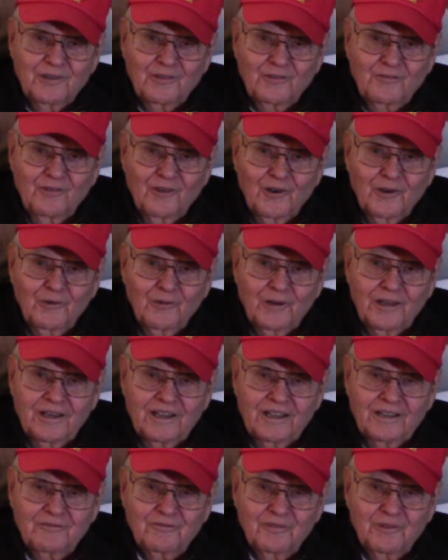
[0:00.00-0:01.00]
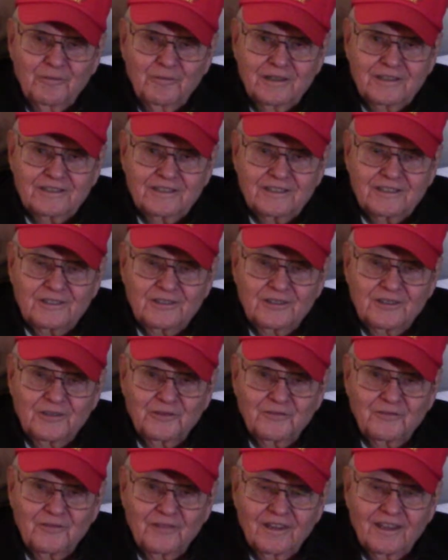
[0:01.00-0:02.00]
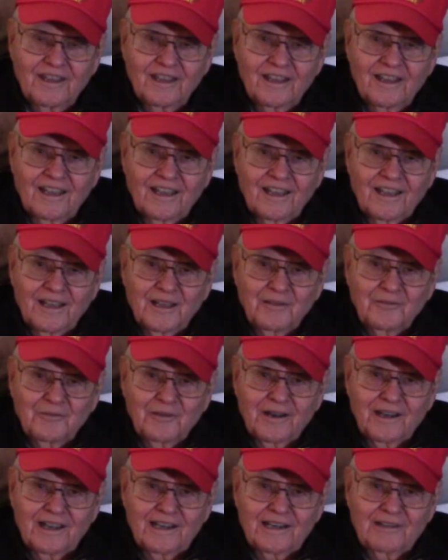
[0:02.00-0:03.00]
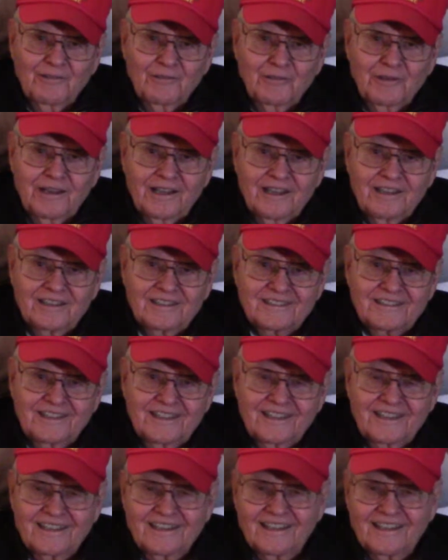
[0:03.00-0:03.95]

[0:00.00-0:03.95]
for a wedding for my sister, but I'd never been out of the state of